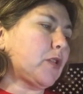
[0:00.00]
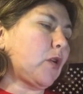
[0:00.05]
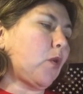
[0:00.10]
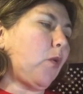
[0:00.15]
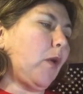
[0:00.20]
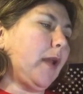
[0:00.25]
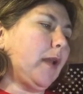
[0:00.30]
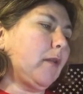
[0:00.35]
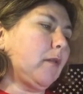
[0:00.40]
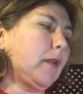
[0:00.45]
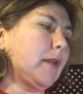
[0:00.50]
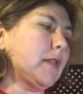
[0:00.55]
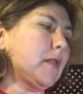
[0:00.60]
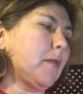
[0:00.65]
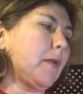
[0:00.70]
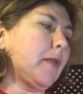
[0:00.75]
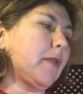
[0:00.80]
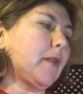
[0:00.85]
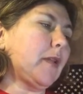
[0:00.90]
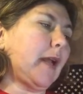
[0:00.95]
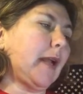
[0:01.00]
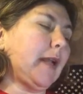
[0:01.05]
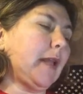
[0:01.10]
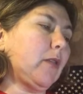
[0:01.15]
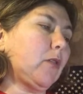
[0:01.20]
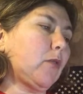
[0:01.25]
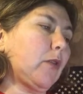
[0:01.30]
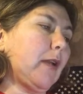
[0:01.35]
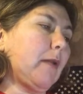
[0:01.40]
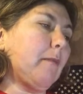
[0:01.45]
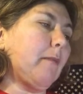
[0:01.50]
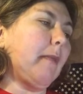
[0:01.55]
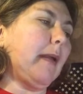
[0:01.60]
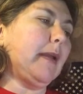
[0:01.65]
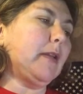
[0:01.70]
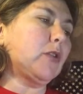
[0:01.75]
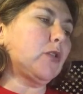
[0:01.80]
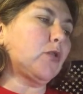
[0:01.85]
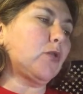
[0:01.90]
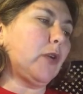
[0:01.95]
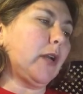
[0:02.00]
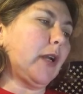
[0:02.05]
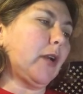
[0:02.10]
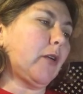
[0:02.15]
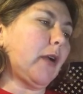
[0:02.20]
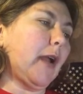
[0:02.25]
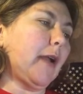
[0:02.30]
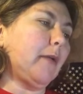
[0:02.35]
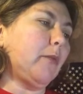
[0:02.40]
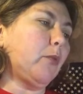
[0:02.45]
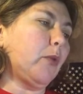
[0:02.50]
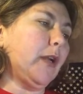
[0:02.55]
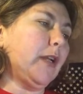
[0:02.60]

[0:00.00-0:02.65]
Queen Elizabeth, 93, may trigger a